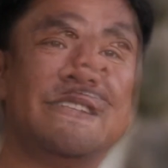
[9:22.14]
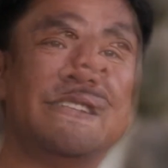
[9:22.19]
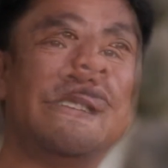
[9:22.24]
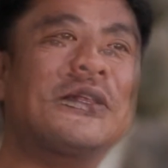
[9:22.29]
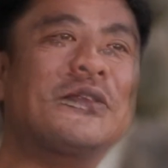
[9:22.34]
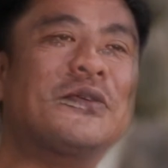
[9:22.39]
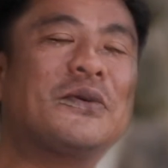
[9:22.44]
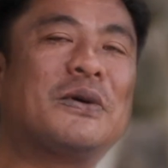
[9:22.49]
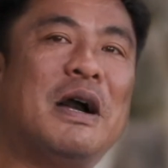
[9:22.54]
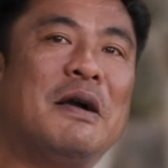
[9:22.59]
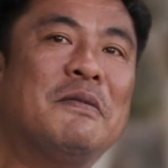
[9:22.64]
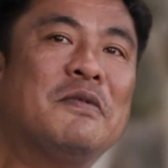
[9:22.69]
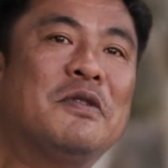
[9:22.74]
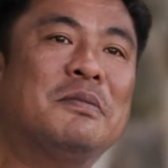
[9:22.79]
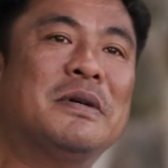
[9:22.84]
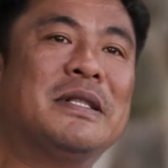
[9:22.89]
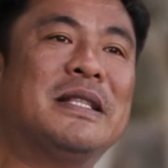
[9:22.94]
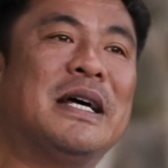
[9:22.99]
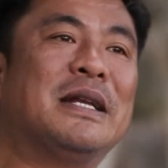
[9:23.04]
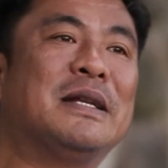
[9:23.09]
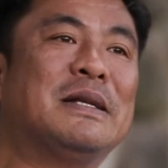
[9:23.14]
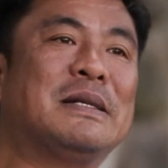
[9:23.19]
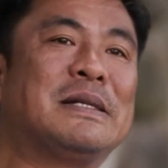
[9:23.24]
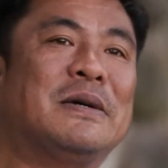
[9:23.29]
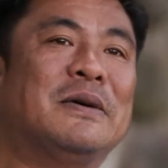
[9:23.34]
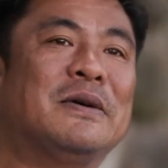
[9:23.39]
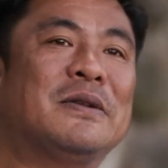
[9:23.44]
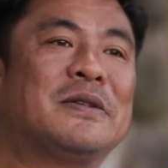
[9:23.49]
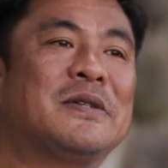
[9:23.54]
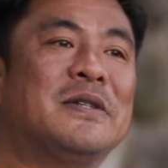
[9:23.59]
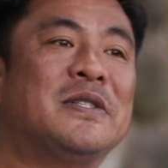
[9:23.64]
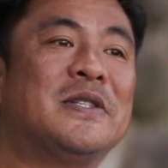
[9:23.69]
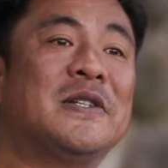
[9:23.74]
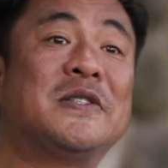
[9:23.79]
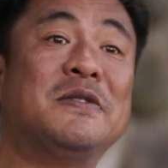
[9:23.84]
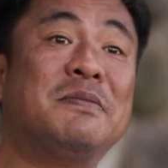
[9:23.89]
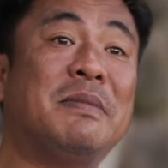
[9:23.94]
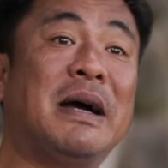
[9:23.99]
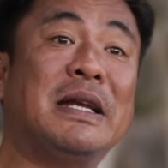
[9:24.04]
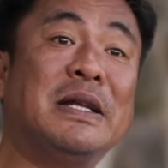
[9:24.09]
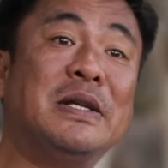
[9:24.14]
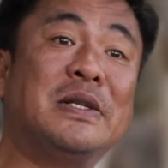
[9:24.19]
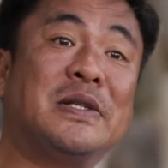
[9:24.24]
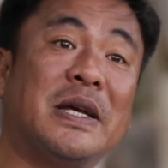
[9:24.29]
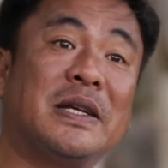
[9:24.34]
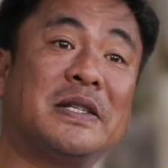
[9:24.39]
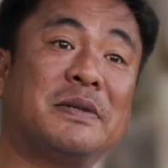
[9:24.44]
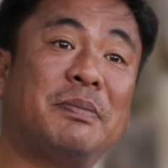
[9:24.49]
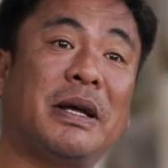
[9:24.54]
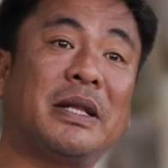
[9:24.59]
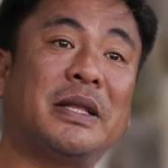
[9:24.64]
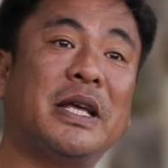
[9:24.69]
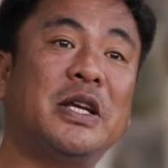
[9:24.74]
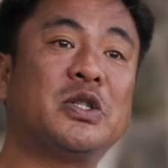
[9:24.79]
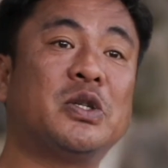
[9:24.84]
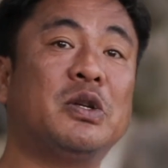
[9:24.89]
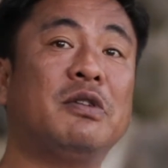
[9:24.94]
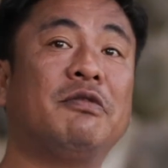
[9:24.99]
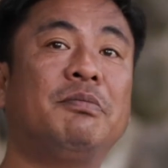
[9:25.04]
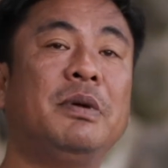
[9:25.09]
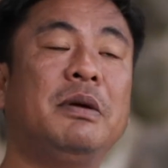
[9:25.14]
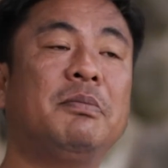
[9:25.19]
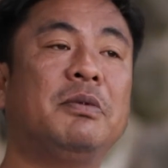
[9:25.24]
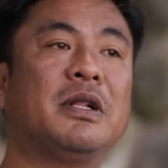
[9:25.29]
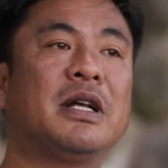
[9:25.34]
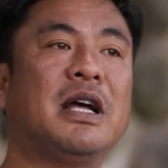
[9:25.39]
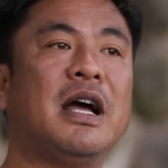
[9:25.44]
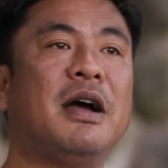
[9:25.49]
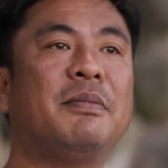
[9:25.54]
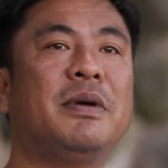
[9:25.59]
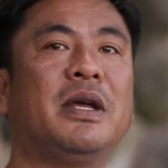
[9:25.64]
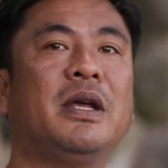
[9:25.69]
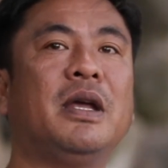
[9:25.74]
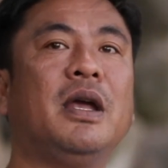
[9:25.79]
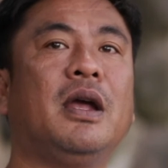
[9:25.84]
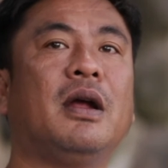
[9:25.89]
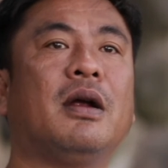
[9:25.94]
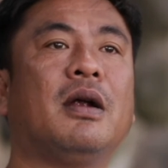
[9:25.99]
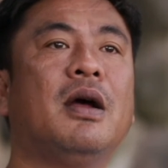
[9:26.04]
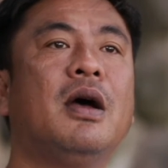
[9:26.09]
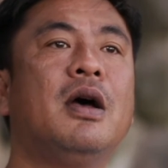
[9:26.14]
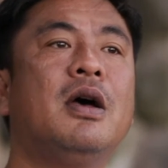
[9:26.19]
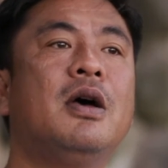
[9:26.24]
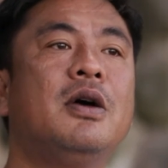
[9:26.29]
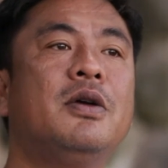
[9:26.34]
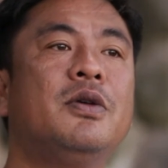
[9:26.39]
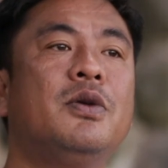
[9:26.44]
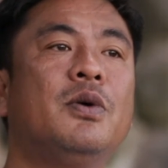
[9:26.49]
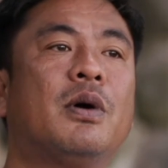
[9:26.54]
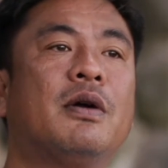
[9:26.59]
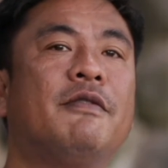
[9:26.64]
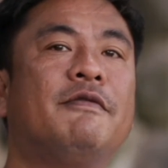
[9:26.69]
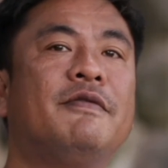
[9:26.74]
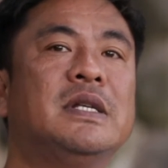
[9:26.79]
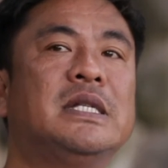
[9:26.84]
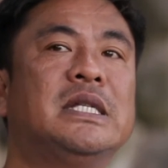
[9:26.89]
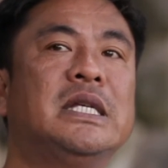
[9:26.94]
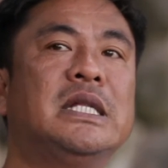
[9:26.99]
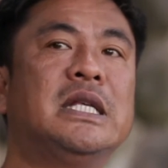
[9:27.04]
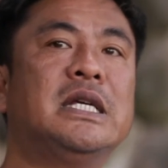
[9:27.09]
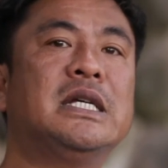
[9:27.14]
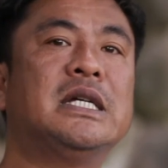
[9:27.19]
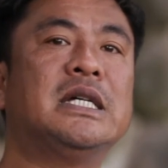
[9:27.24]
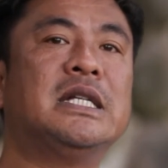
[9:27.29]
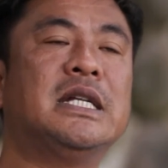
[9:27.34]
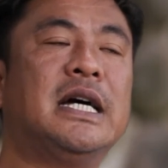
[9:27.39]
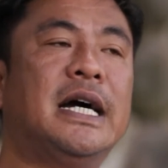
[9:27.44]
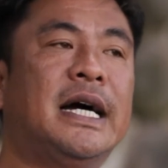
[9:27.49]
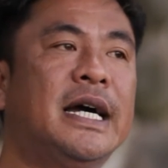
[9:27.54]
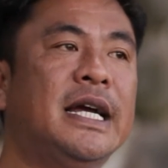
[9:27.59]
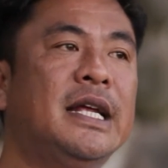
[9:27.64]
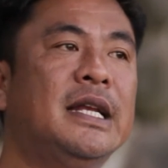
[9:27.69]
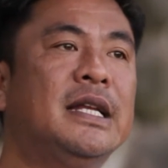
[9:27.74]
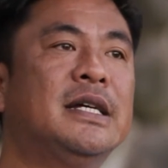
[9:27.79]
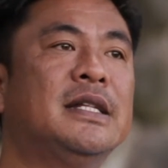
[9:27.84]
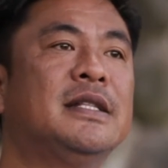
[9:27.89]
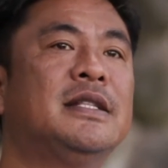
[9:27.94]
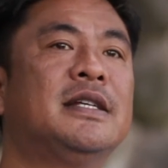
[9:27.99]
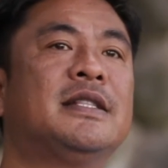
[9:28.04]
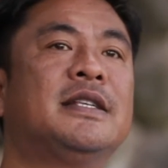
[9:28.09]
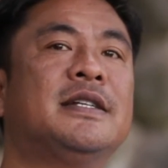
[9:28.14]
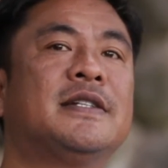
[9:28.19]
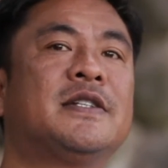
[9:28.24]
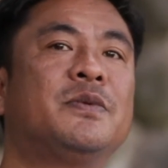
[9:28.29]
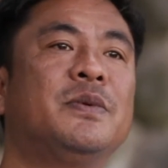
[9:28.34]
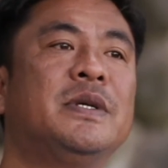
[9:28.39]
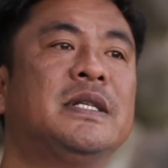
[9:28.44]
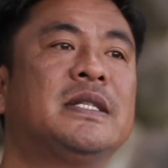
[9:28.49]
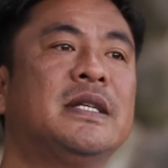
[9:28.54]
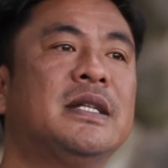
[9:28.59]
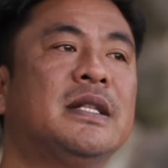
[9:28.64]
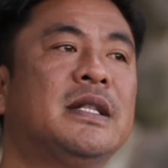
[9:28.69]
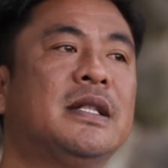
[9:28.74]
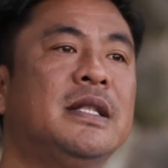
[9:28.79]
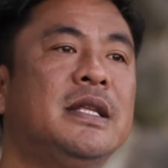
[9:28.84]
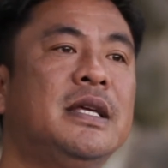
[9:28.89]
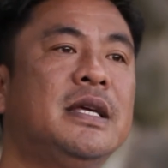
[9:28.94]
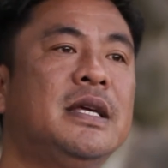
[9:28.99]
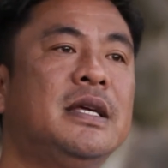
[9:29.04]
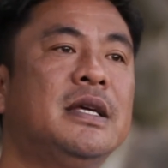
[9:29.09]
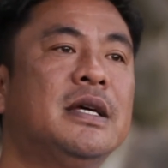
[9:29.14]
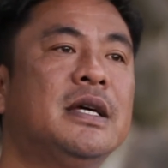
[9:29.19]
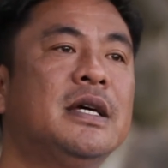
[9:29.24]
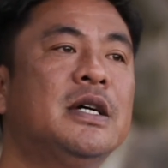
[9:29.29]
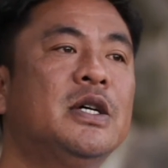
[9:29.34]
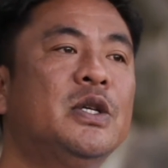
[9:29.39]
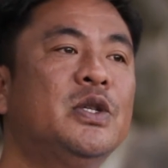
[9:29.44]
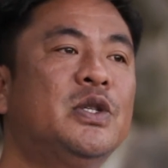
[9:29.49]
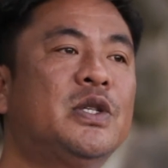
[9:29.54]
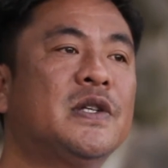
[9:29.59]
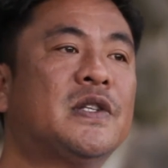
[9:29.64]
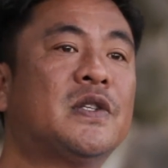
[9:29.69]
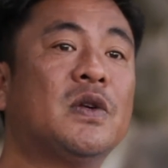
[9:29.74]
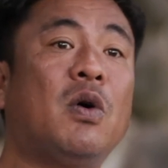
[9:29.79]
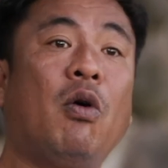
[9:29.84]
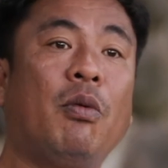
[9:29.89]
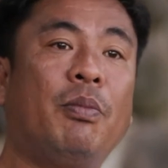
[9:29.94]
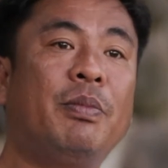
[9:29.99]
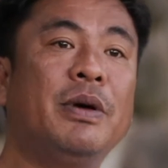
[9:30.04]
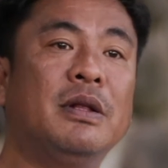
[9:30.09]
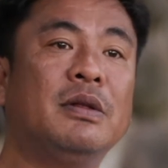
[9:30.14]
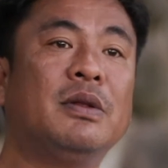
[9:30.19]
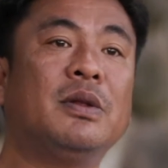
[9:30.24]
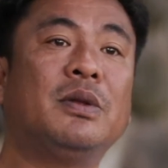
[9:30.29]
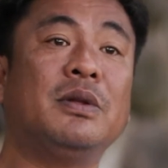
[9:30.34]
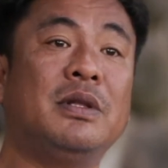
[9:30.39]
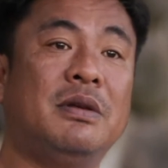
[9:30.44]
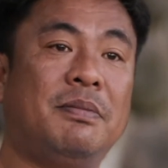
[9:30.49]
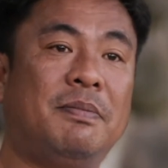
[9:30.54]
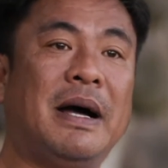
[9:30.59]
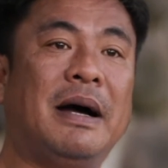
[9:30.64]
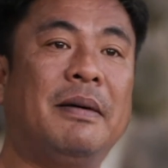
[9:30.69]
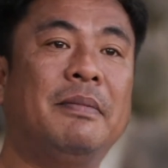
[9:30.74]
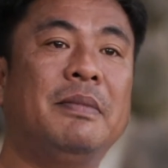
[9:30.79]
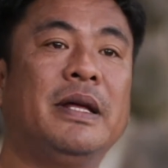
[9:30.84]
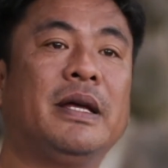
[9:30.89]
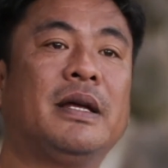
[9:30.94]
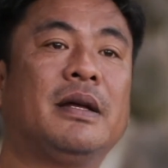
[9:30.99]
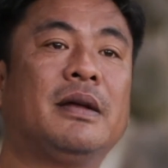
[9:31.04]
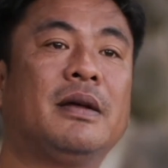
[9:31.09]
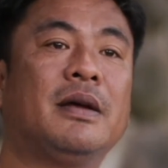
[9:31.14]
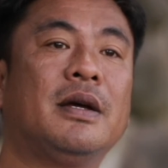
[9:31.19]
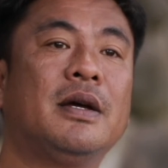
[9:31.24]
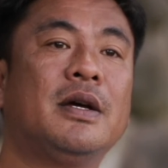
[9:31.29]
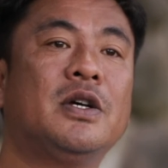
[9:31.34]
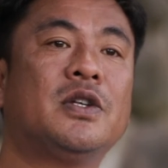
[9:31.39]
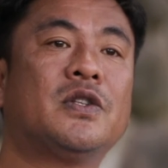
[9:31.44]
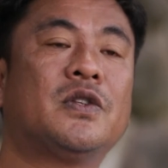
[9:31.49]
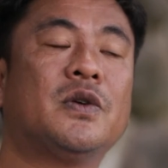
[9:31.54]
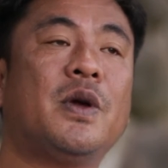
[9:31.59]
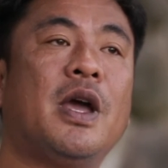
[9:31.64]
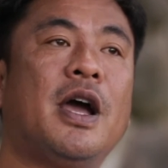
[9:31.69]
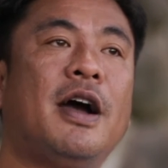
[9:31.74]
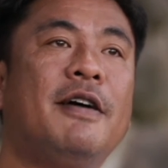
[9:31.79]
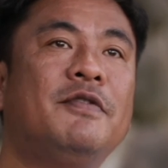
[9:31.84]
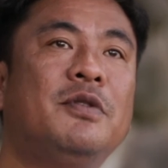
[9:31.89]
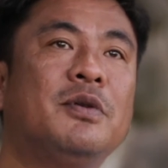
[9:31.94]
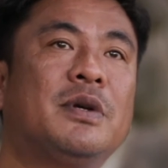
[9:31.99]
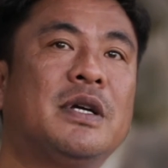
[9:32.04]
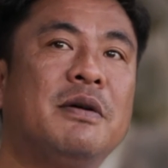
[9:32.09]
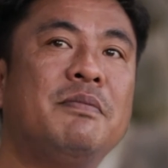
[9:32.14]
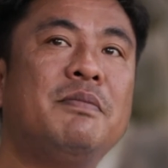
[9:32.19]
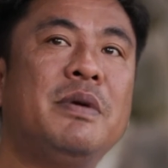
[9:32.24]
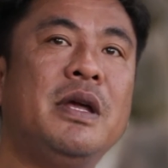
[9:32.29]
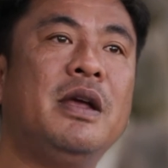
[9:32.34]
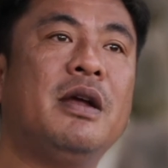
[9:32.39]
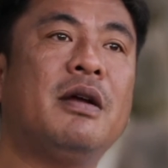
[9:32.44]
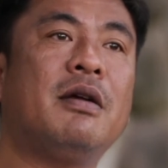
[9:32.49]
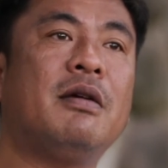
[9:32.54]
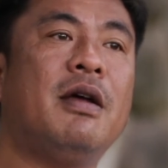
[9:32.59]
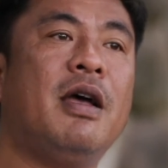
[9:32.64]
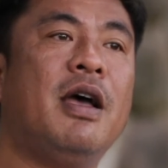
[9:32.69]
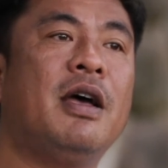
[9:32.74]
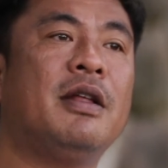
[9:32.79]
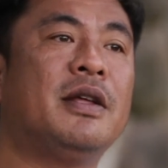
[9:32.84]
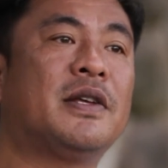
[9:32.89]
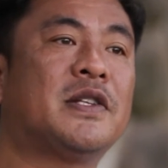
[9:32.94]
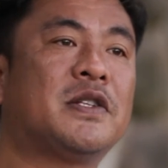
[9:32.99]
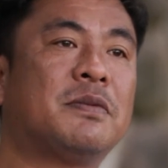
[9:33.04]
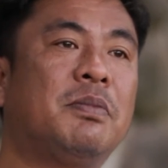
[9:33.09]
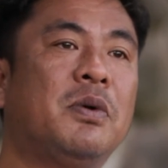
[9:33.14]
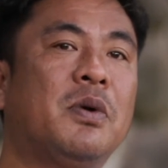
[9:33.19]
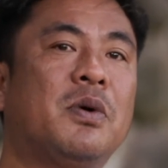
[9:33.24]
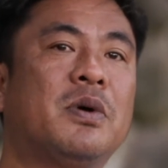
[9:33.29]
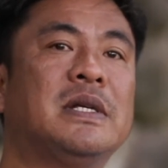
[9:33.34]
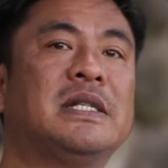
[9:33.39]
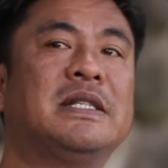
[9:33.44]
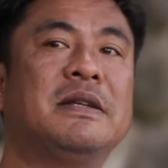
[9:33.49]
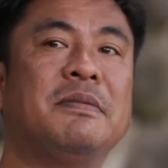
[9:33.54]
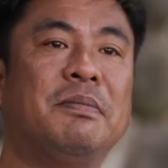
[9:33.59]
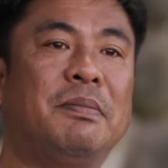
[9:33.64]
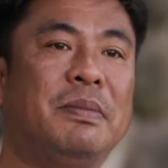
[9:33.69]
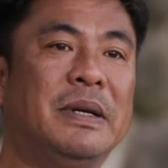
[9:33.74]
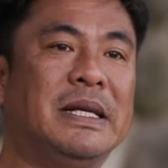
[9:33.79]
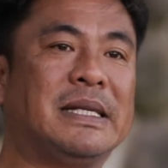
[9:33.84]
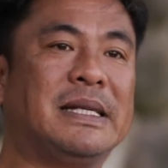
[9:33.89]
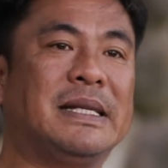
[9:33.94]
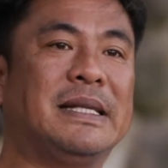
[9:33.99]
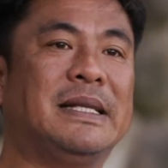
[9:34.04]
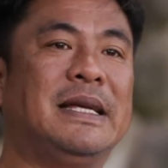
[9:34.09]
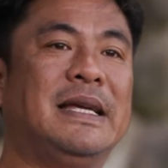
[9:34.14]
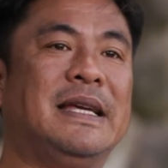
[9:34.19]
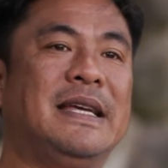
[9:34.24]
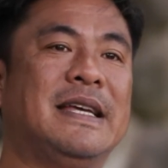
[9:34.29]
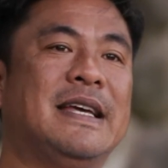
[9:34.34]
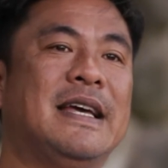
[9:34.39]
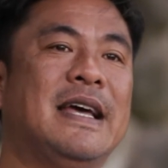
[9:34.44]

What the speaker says: When you come to Batanes also, just to manage the expectation of people coming here, you are visiting an island that has recently just opened to the public. So you have to come here and explore simplicity.